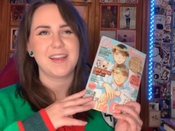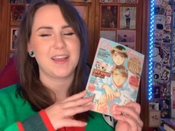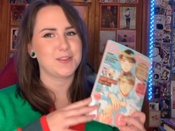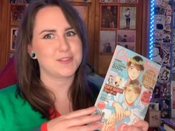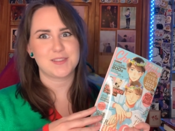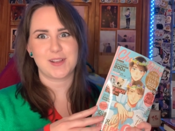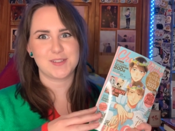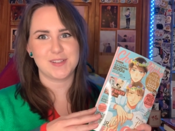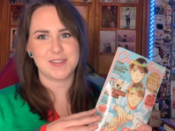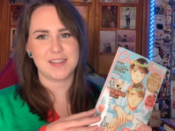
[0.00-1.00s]
It's
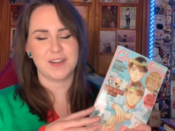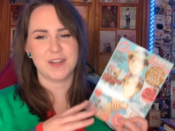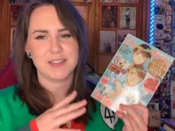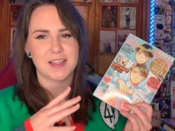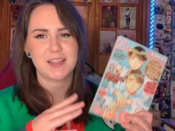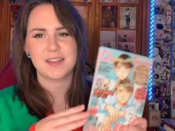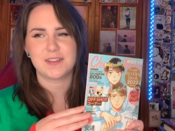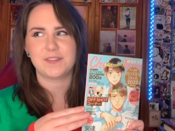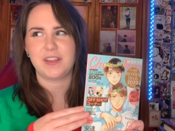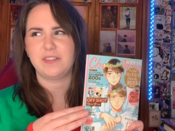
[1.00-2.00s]
such a good series. I think
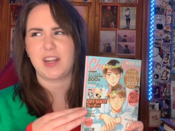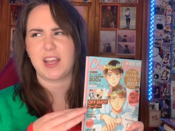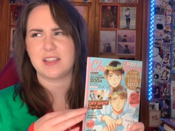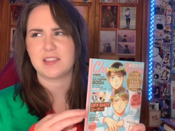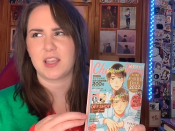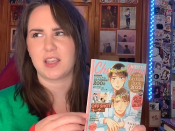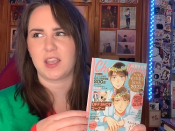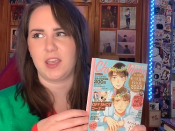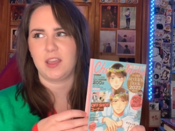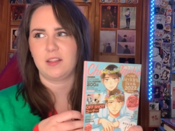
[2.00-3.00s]
it even has
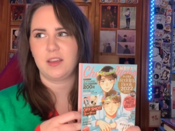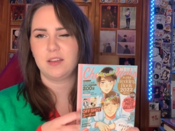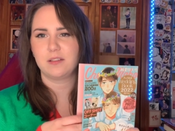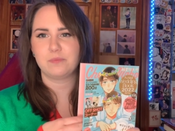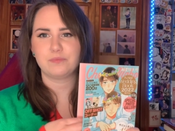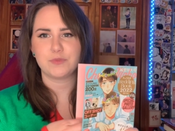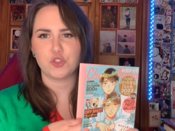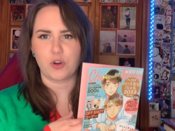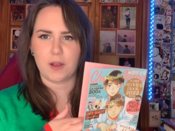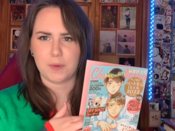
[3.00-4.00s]
like a like
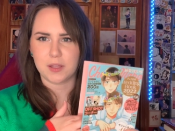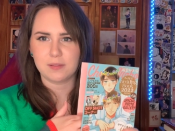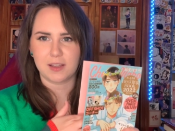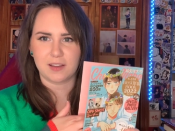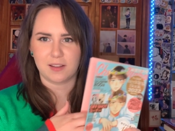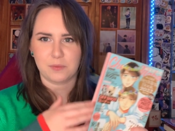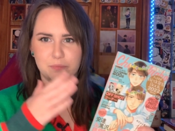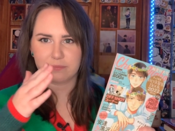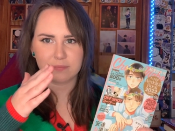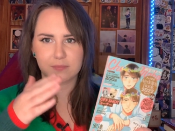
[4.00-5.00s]
drama, like a
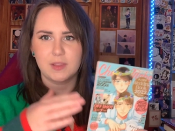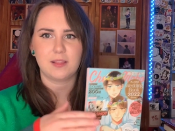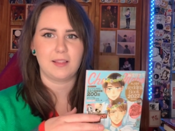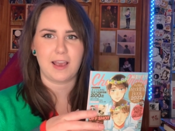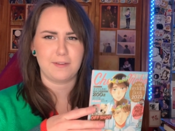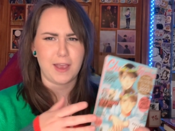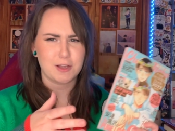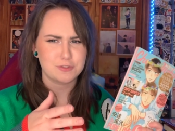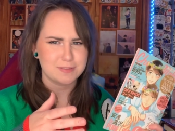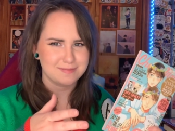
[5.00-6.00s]
live action